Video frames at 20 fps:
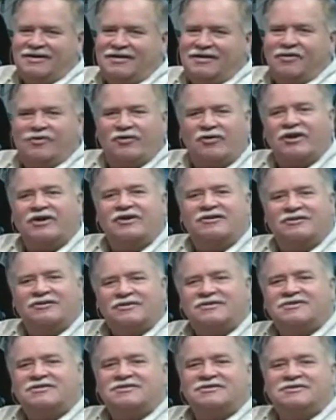learning to
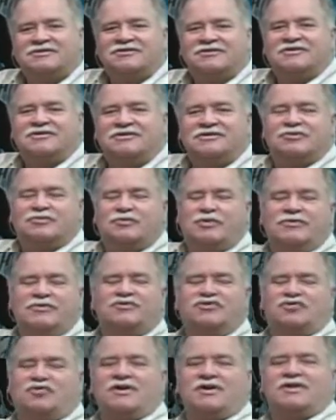listen to the
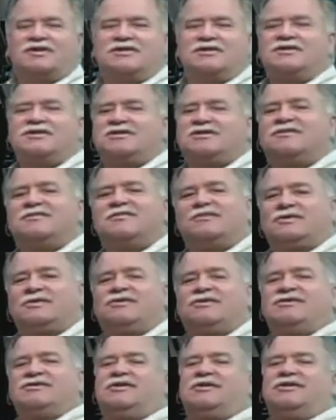spiritual engine
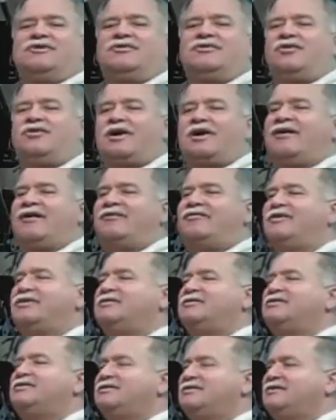which is going to drive
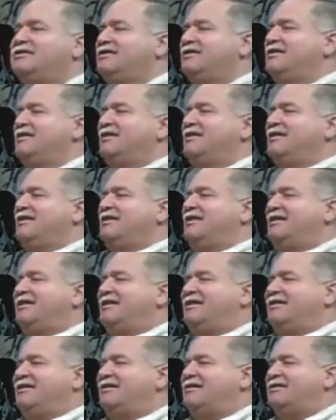us,
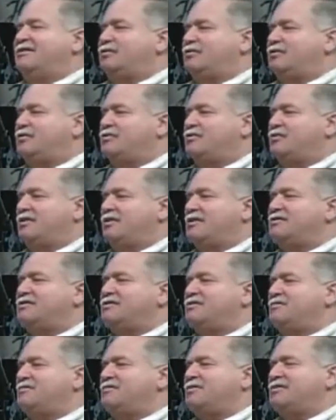spiritual
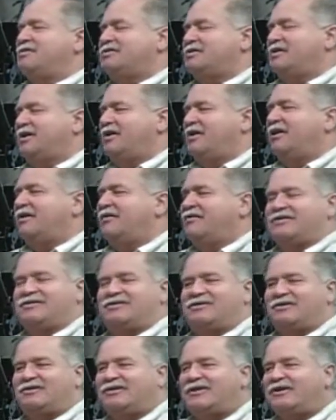engine which is going to give
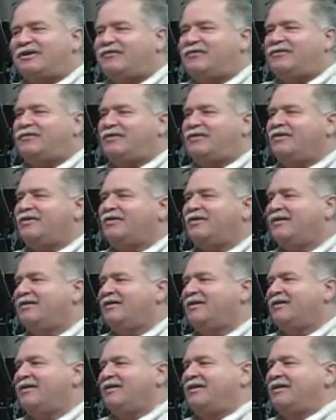us lift.
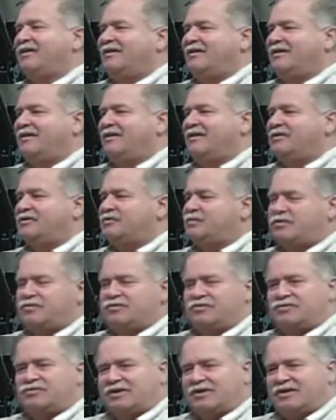A
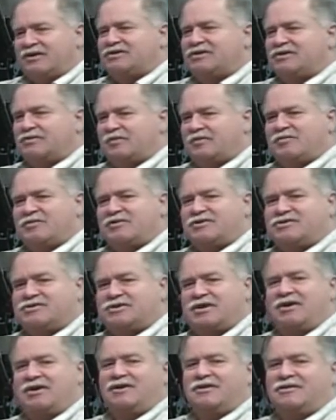spiritual engine we must
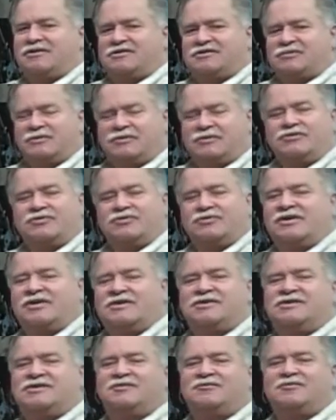tend, a spiritual
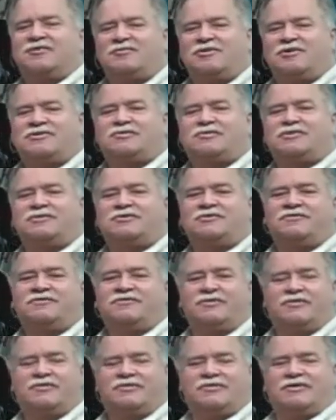engine we must put the
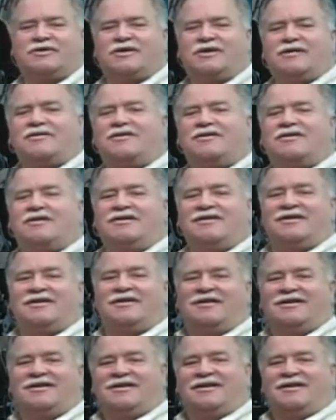fuel in
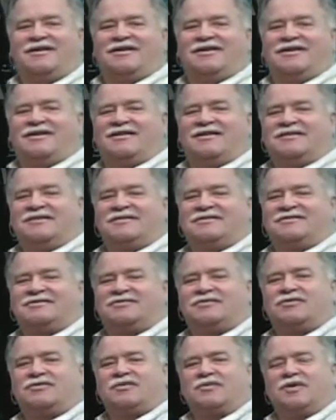
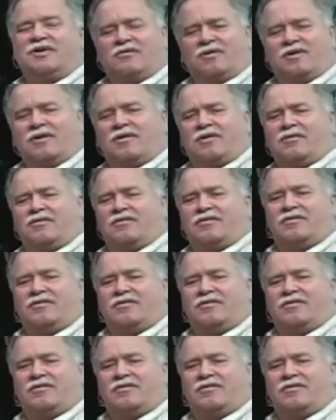so that we grow.